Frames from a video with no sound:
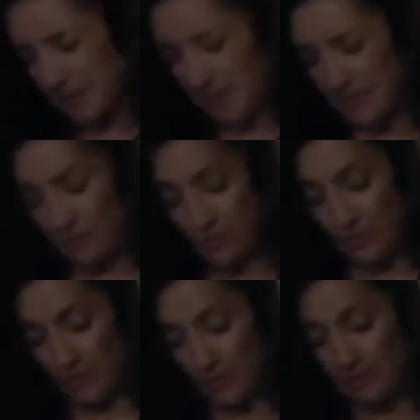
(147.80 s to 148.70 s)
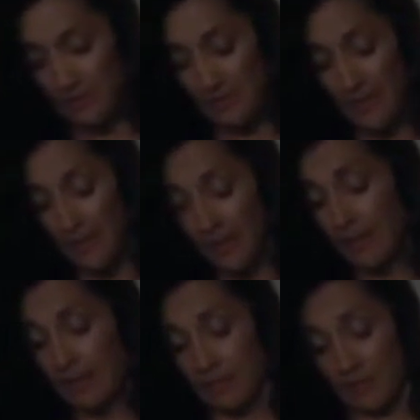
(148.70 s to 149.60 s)
he has a weak pulse.
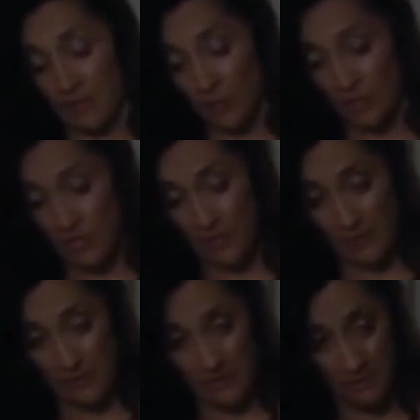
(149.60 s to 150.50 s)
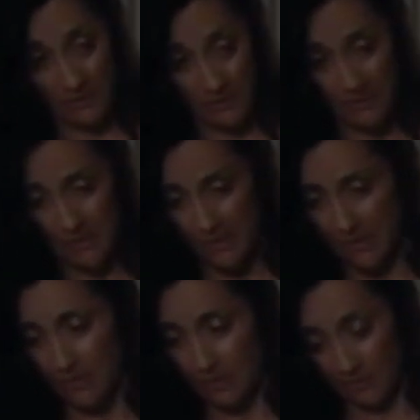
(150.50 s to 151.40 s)
He's been unconscious about 20 minutes.
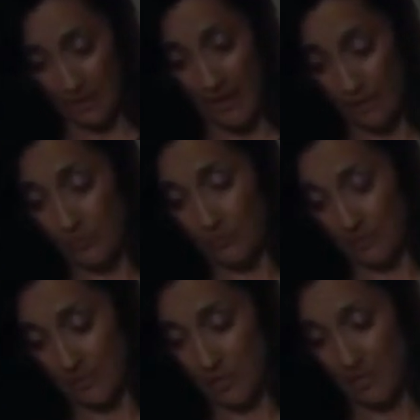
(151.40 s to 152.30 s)
A head wound, a